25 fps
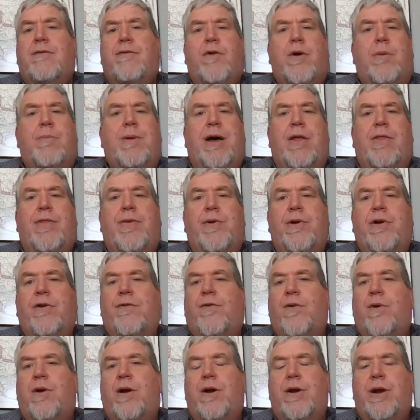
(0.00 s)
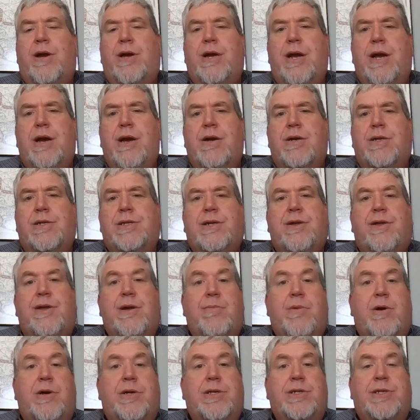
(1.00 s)
for about 300 or 400 years till
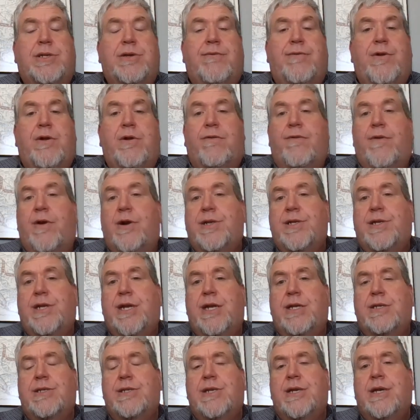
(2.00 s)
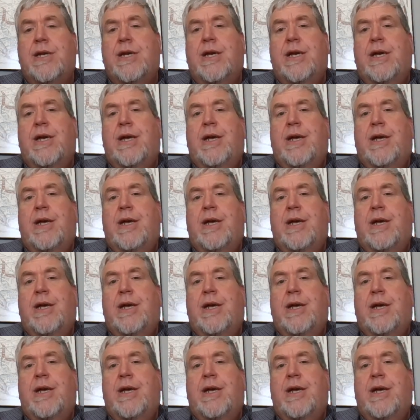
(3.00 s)
the emergence of universities.